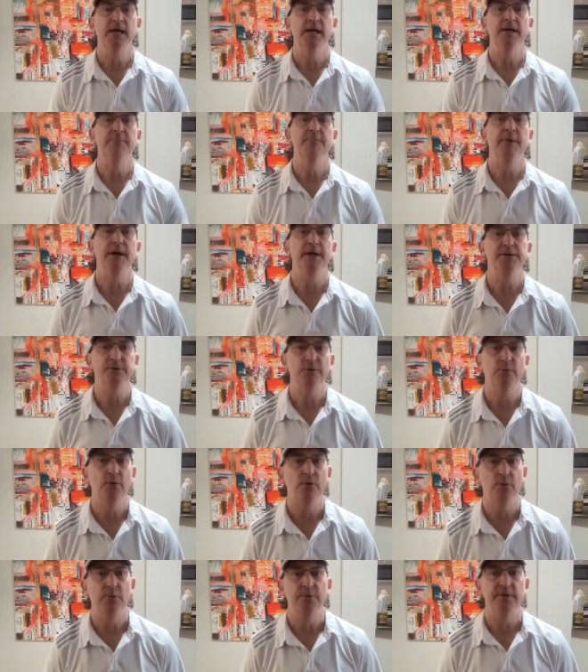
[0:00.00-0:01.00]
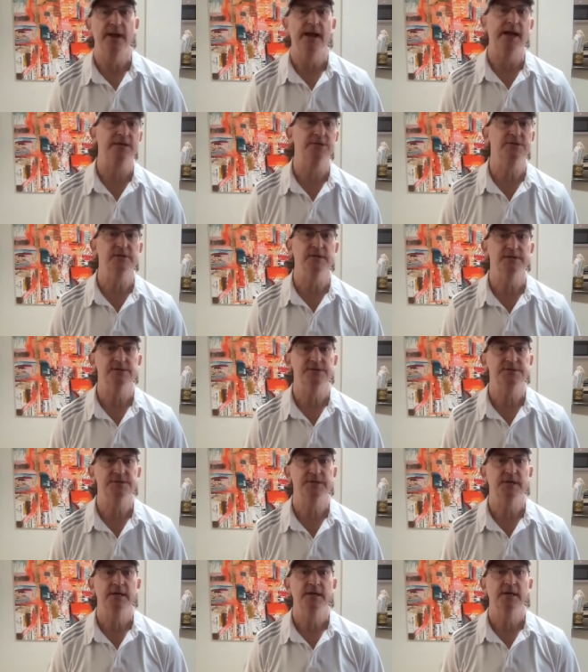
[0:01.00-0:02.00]
and mentor with
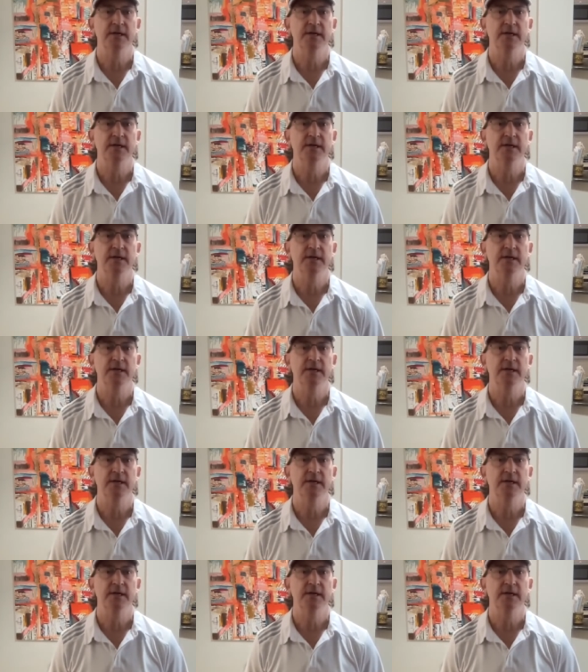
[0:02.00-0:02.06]
excellence.